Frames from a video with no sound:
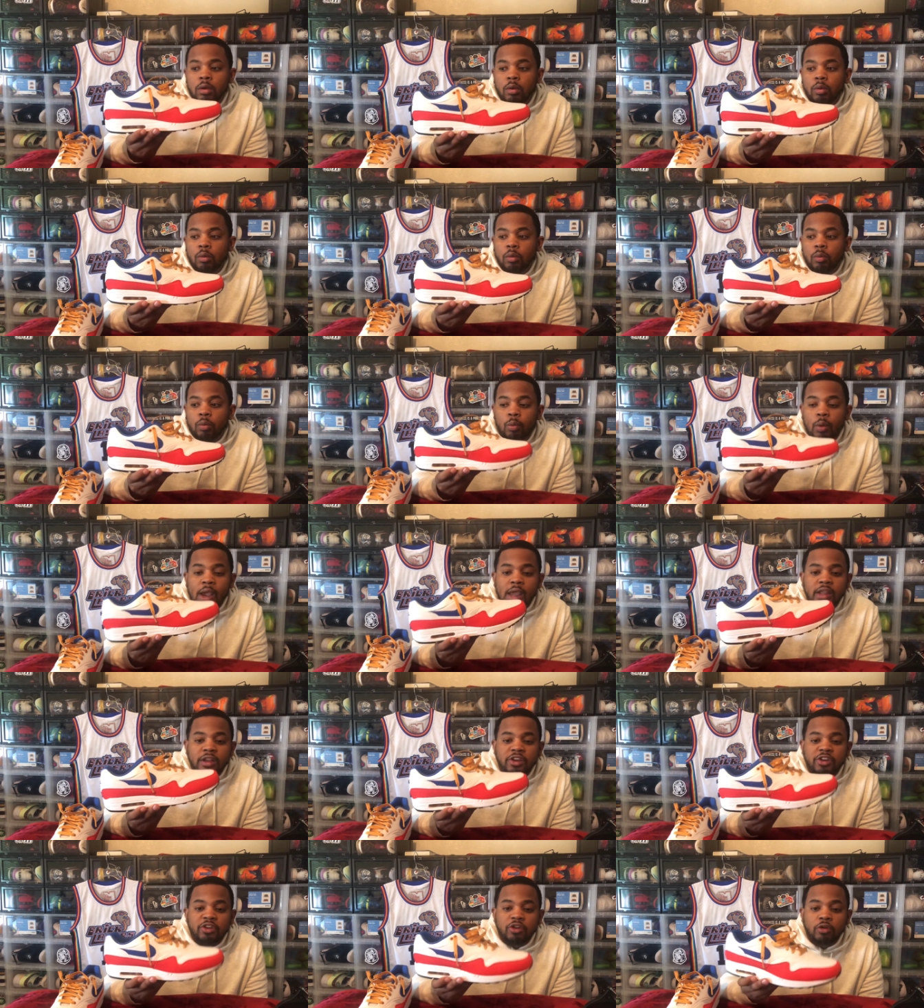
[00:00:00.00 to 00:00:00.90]

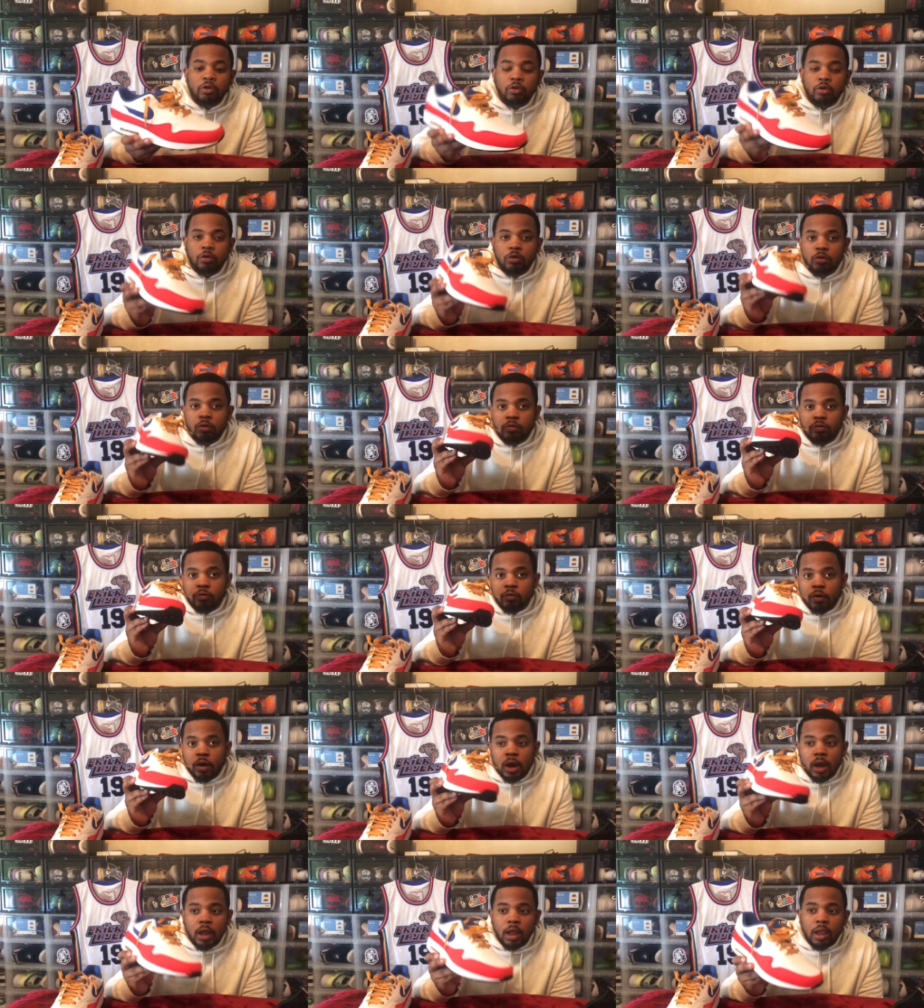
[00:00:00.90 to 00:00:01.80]
White shoe,
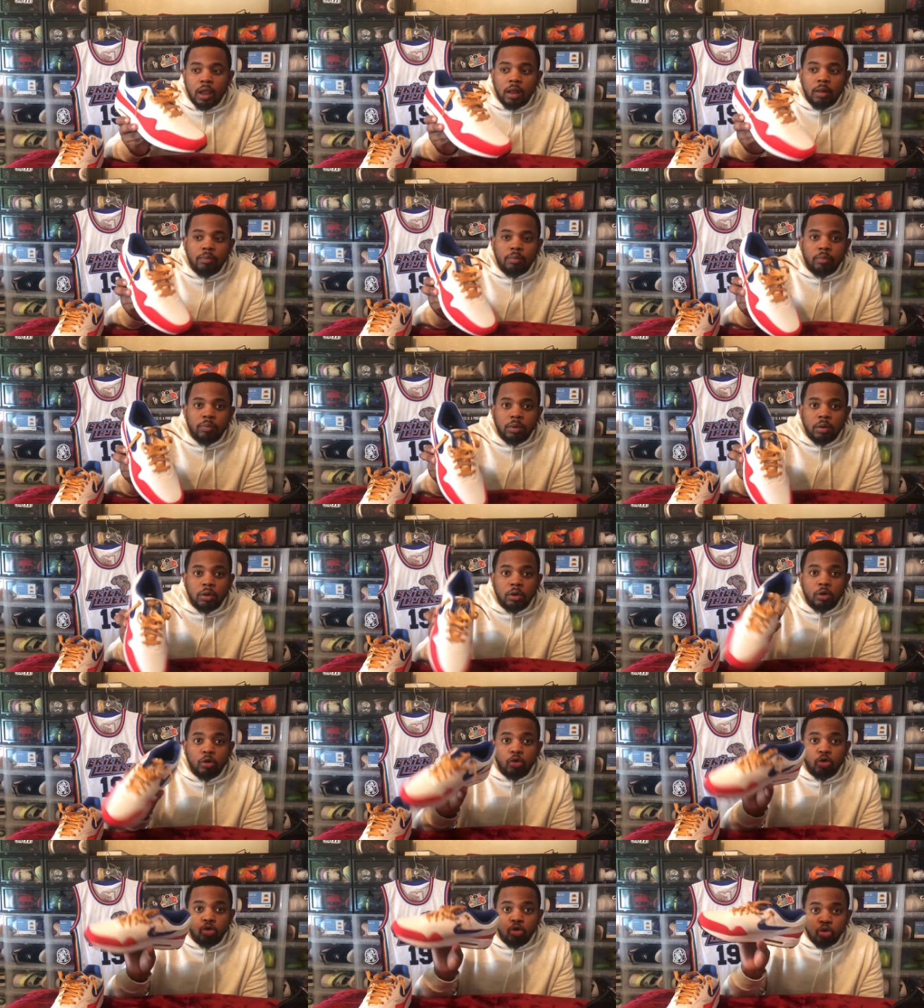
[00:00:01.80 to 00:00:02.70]
red,
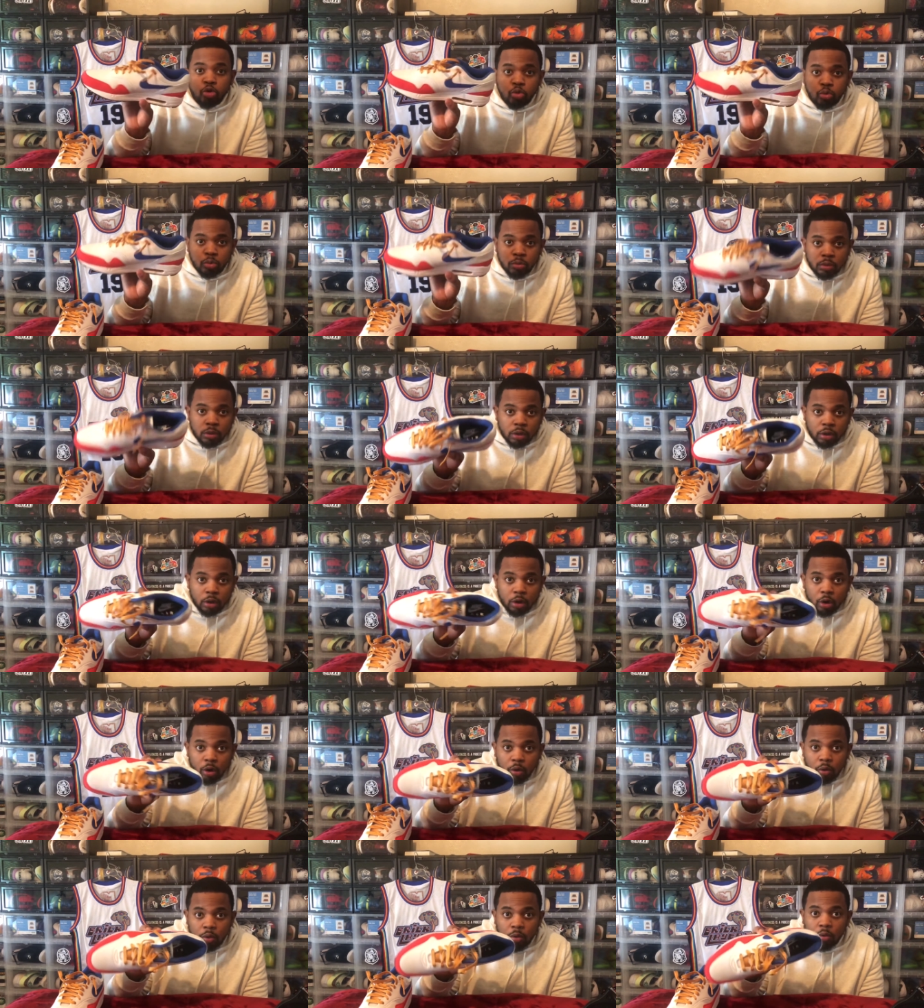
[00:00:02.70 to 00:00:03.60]
blue,
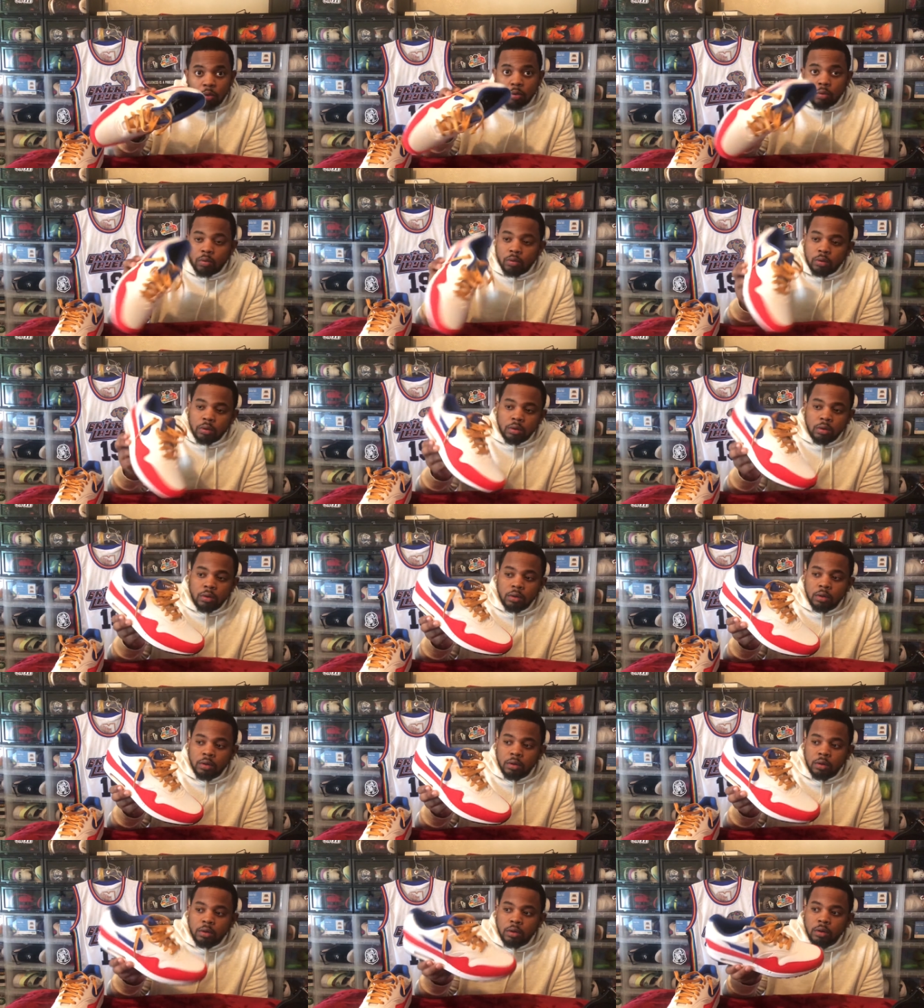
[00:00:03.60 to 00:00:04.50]
gold,
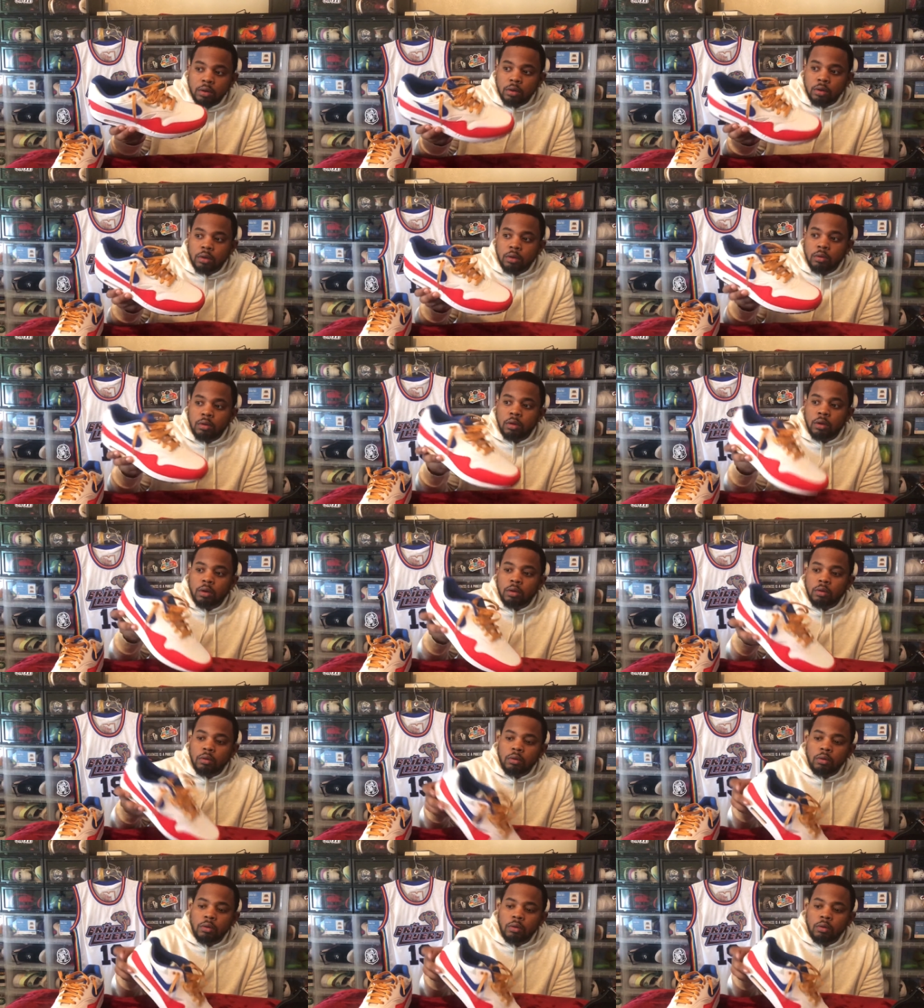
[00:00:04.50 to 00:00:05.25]
you know,